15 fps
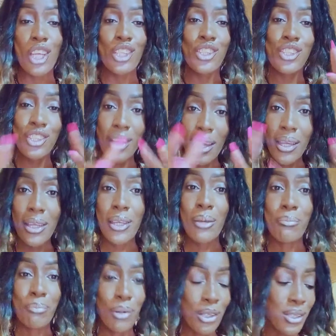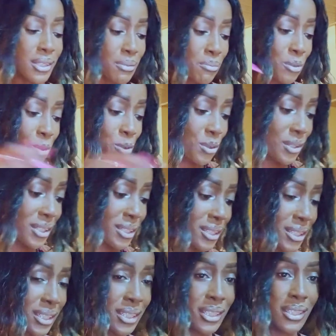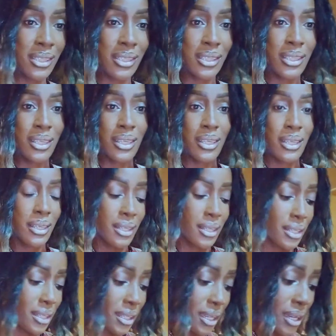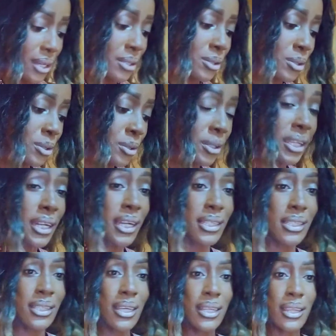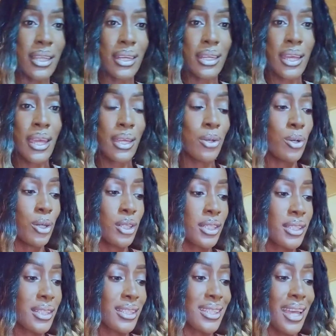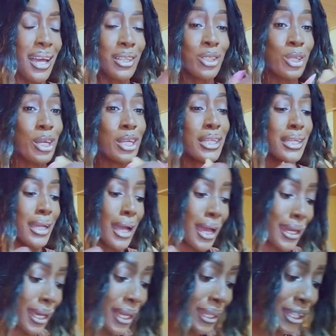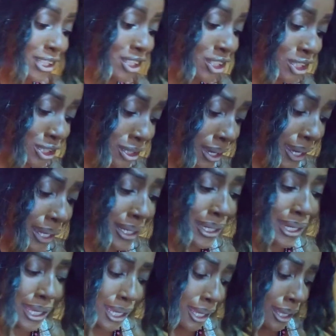Shiny boss mood. Yeah, so the next thing that I got is actually another shiny.